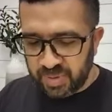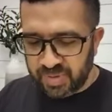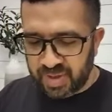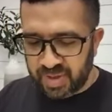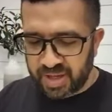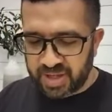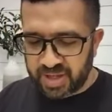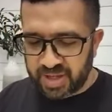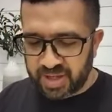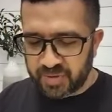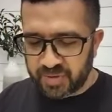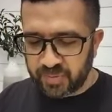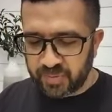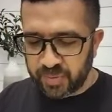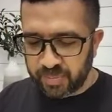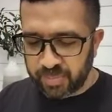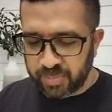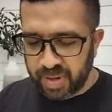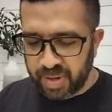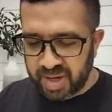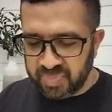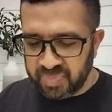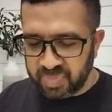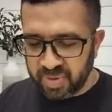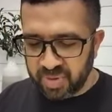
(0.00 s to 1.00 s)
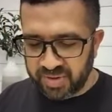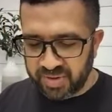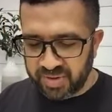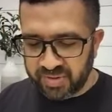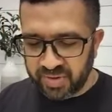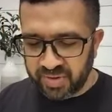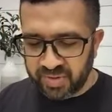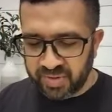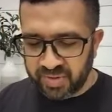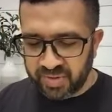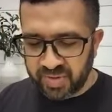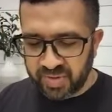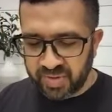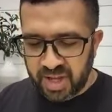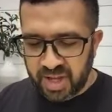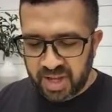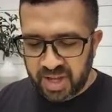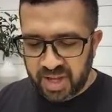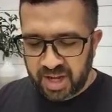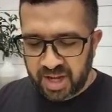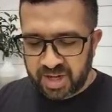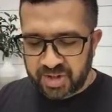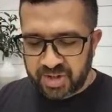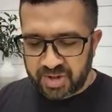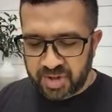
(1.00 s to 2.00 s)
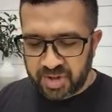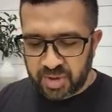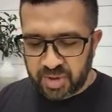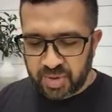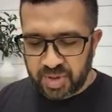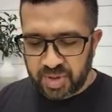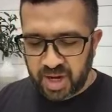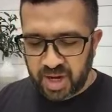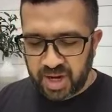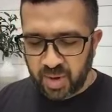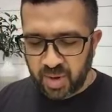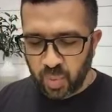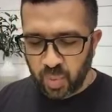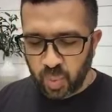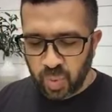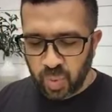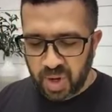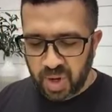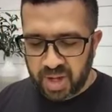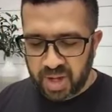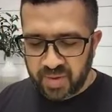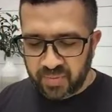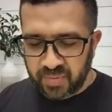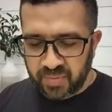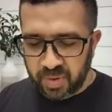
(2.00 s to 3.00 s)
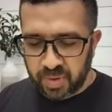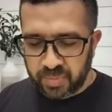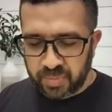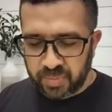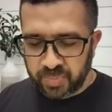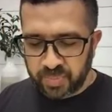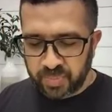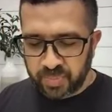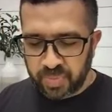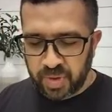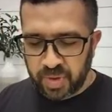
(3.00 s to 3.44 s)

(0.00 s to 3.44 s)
things from my presence and do not waver,